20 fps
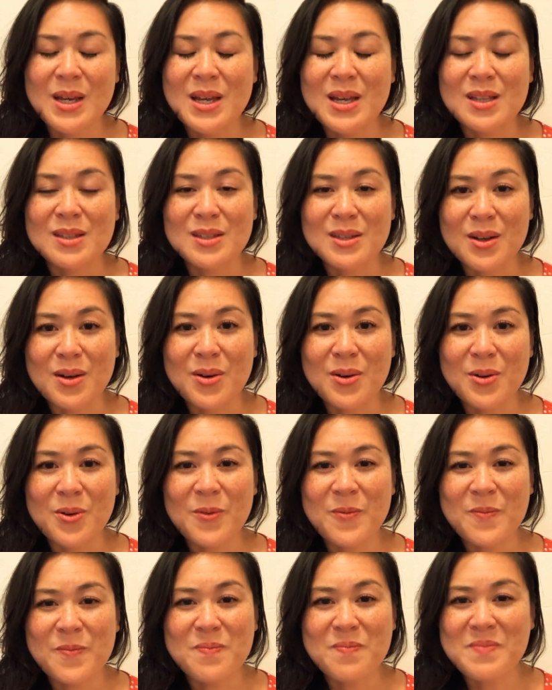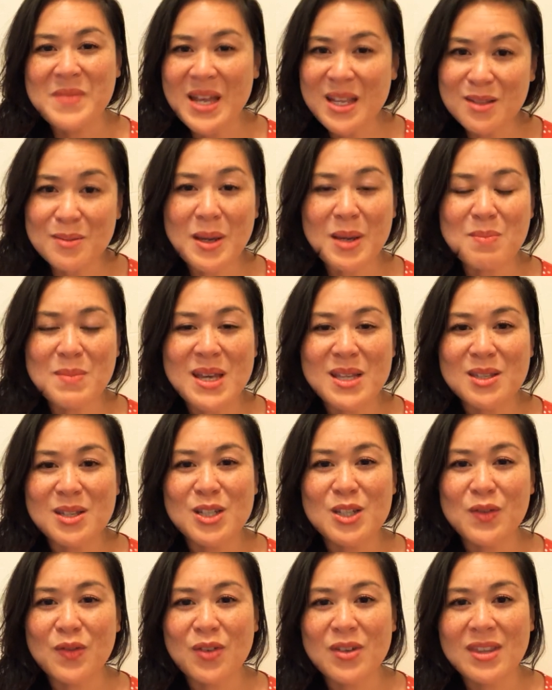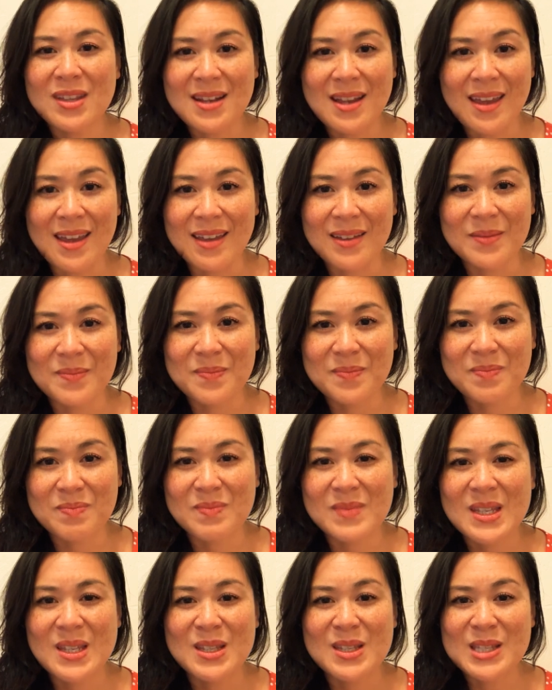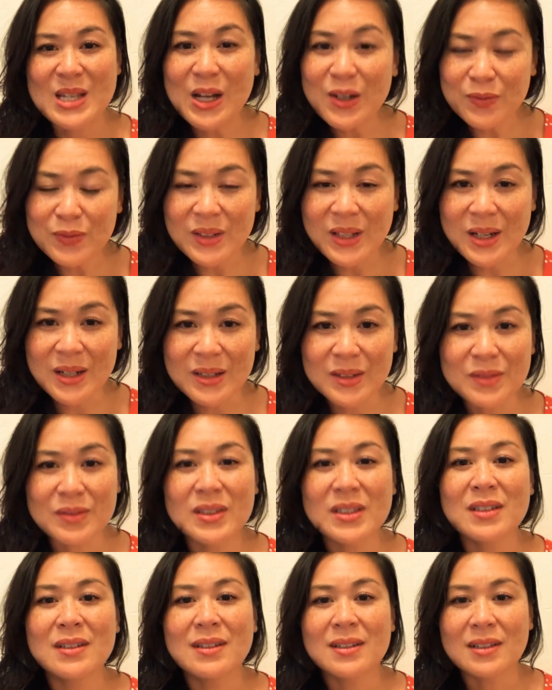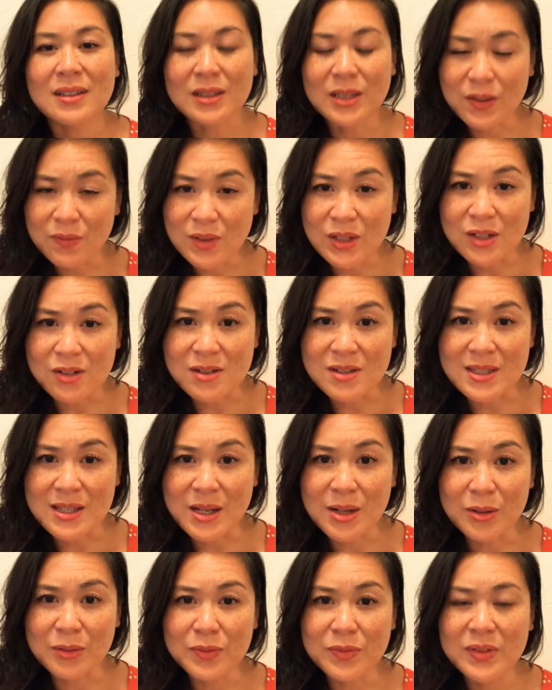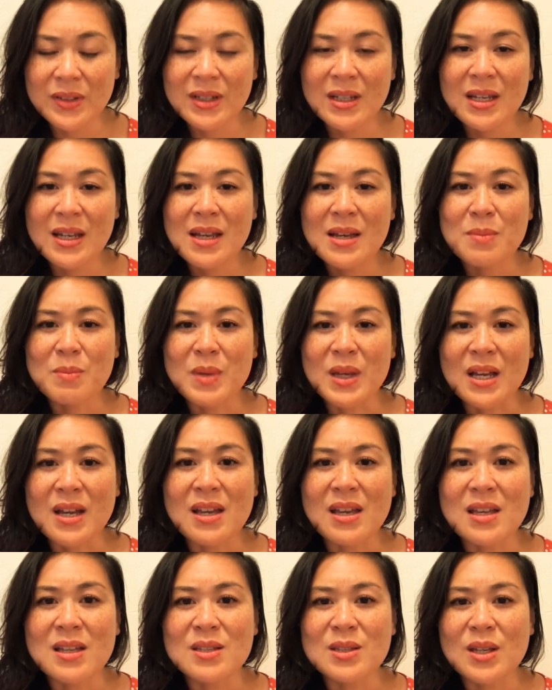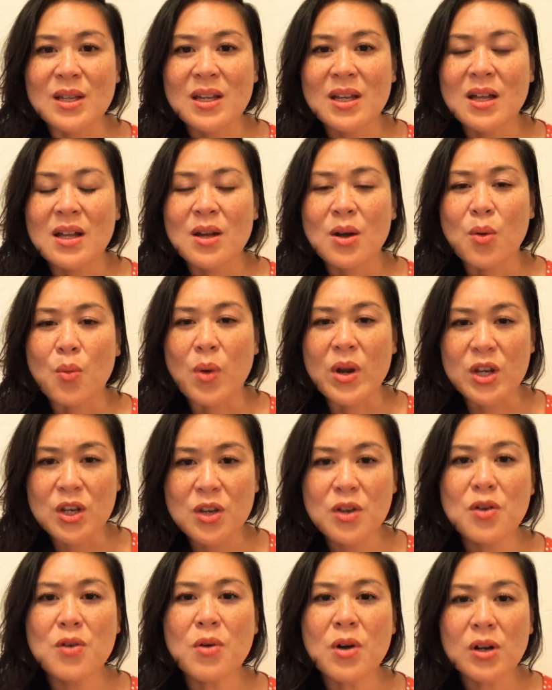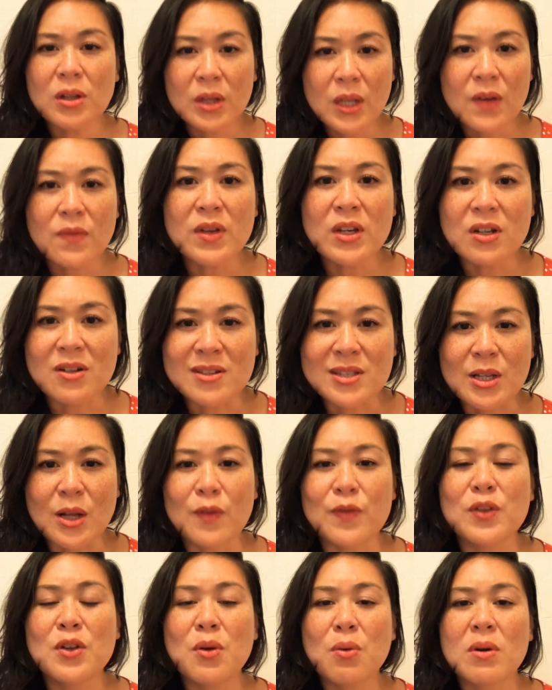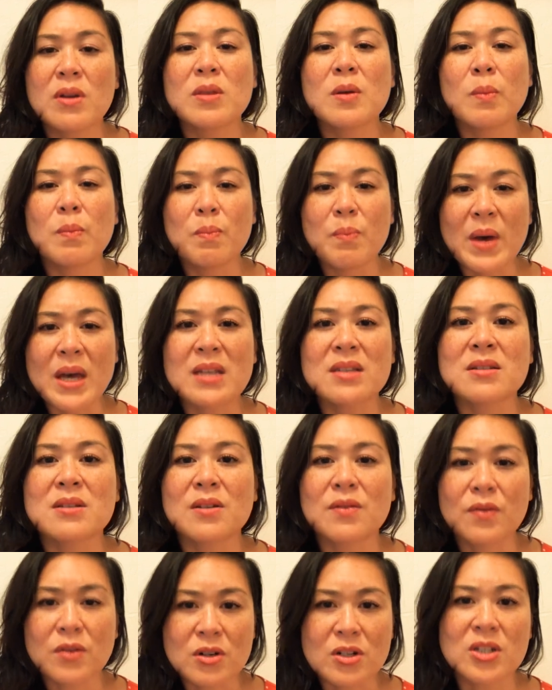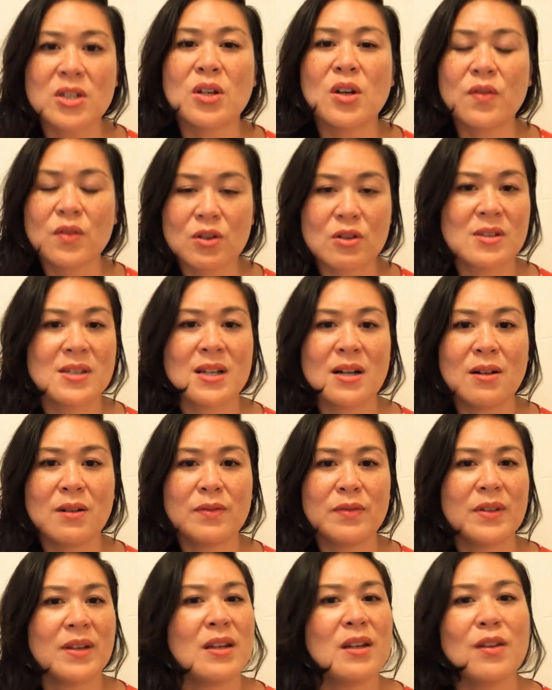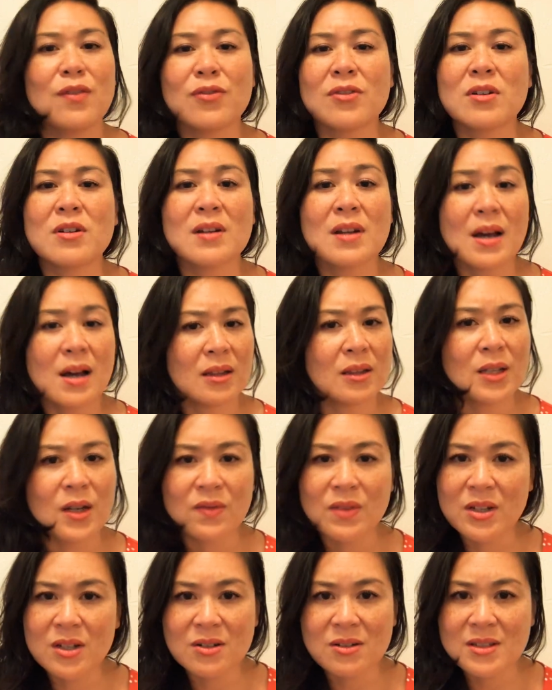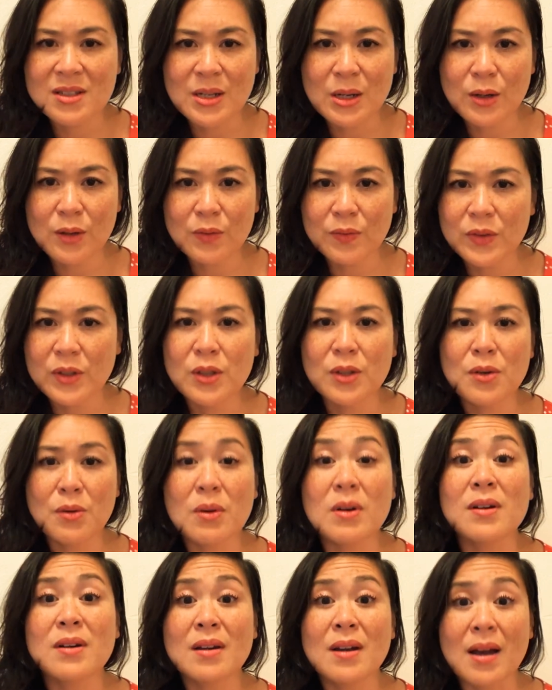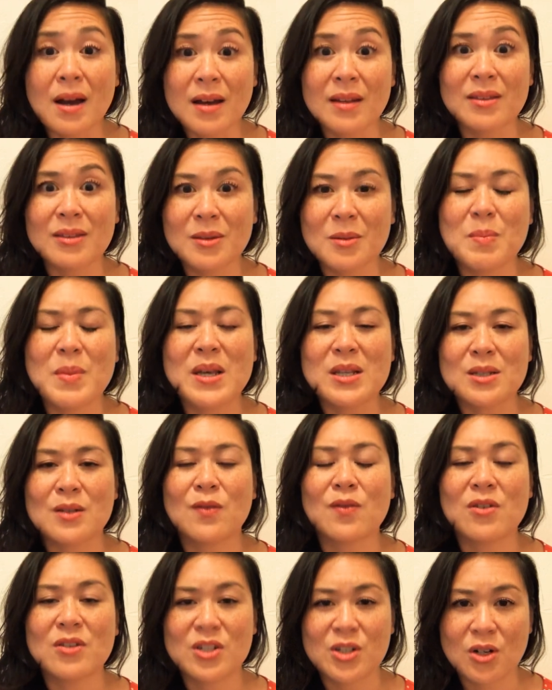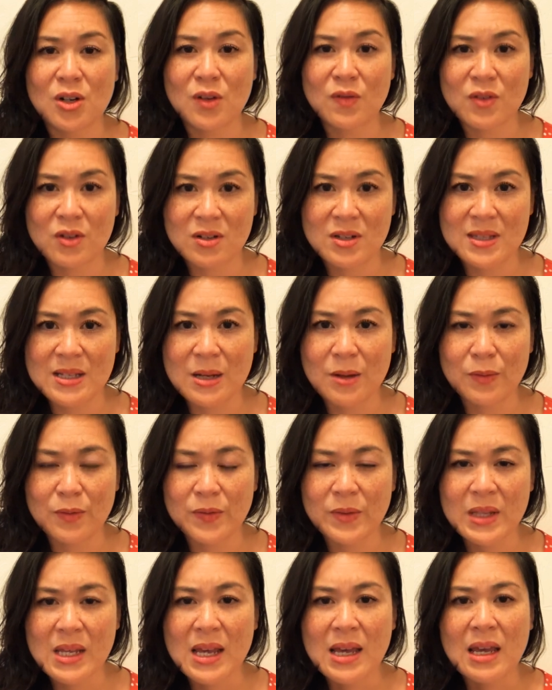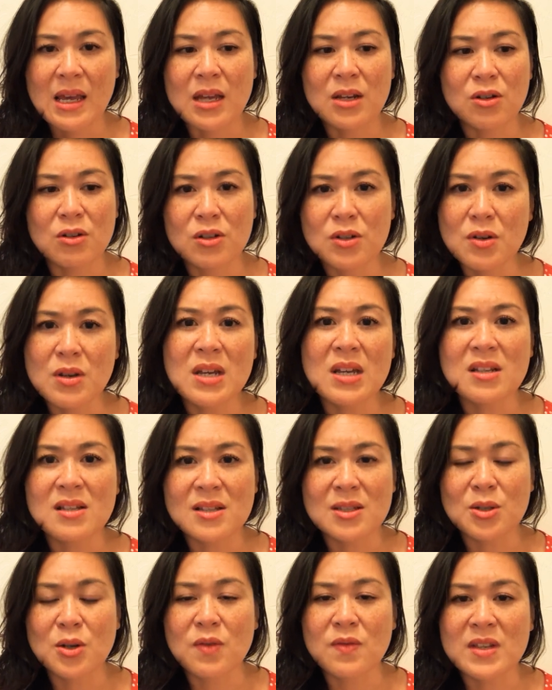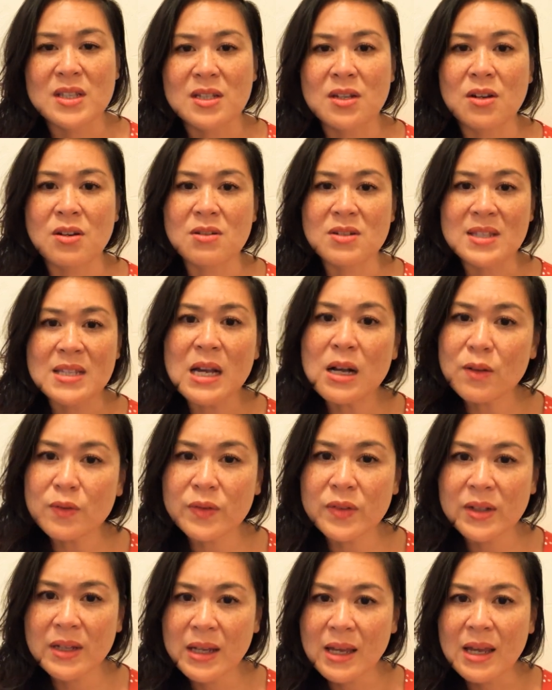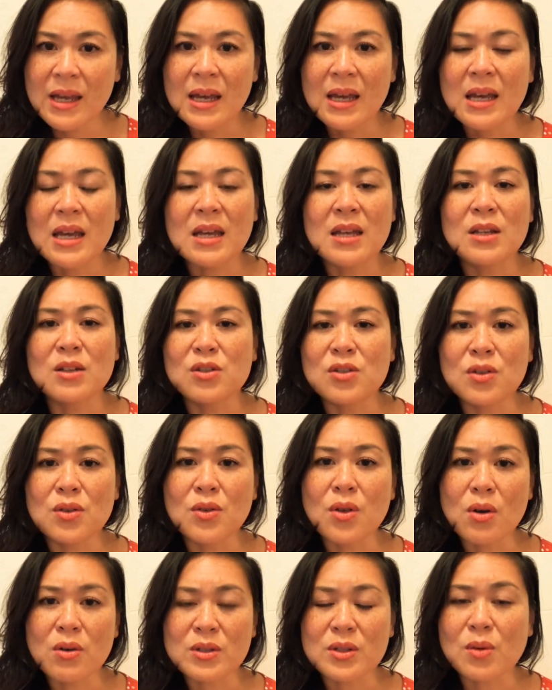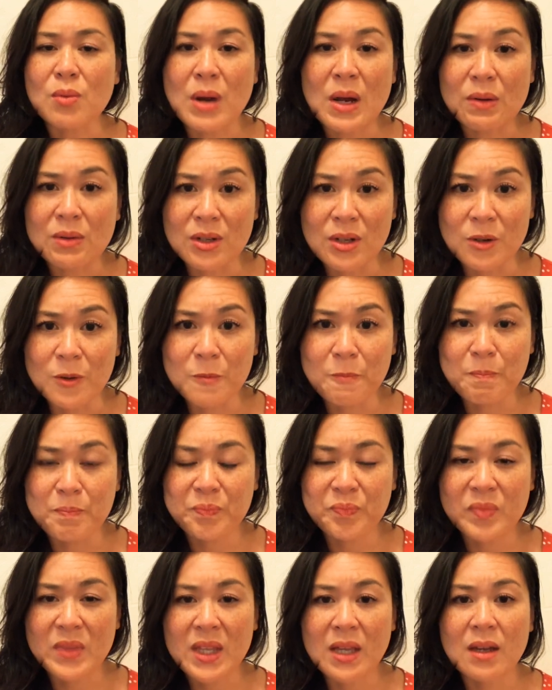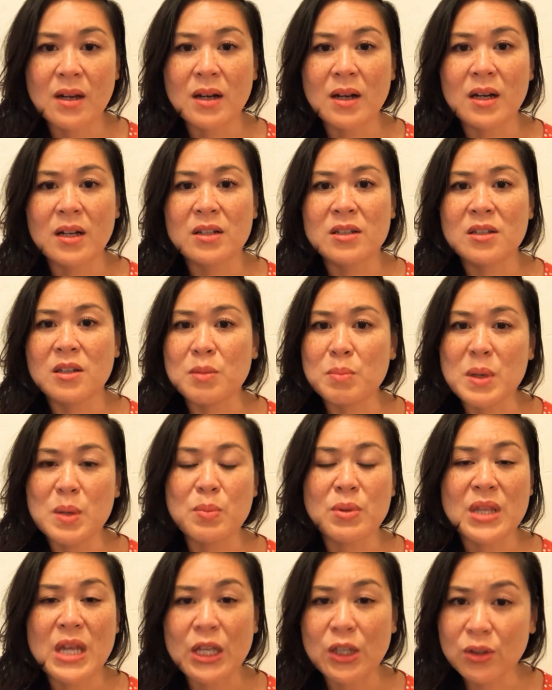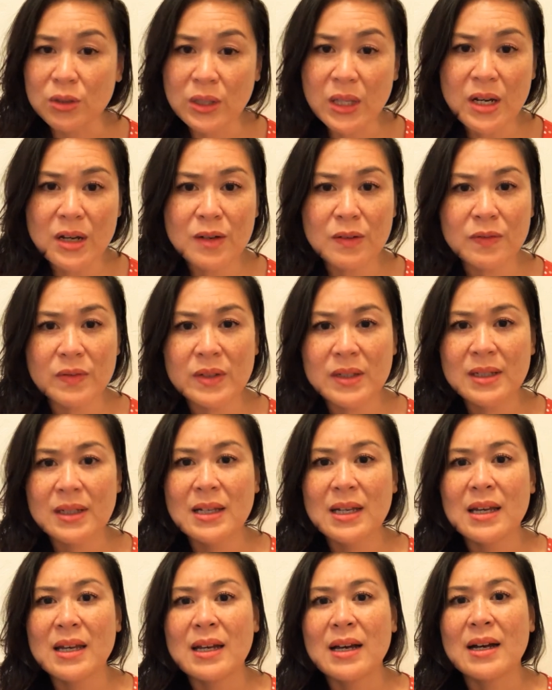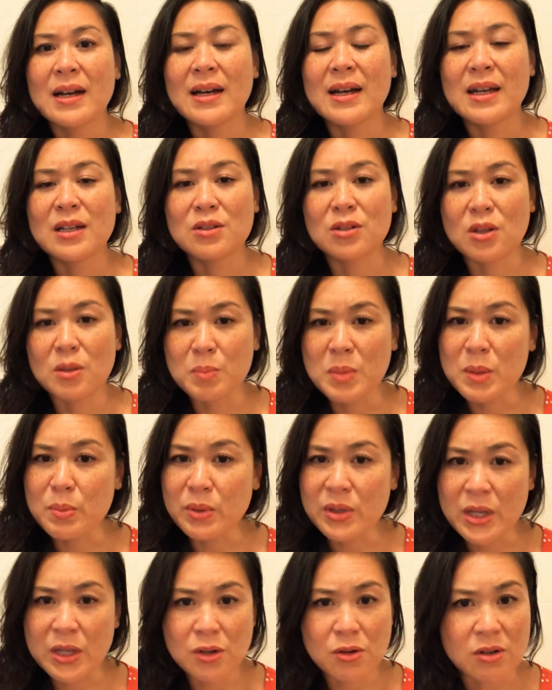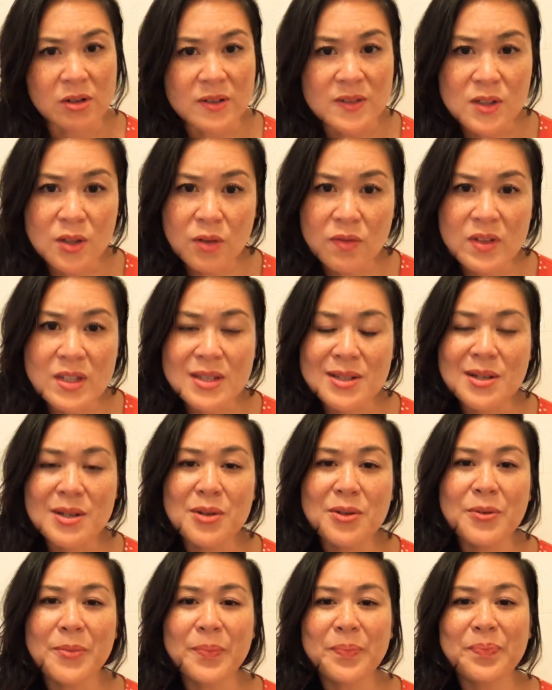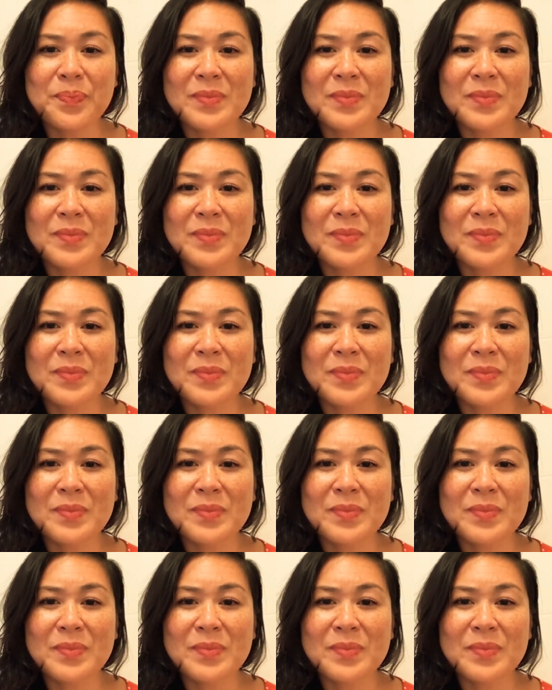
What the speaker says: So that's my message for the day. Self-love, loving yourself, because when you are loving yourself, you are the best version of yourself. And if you're not loving yourself, you are not the best version of yourself. And you're doing a disservice to yourself and to those around you, to the people that you love, to the people that you are of service to.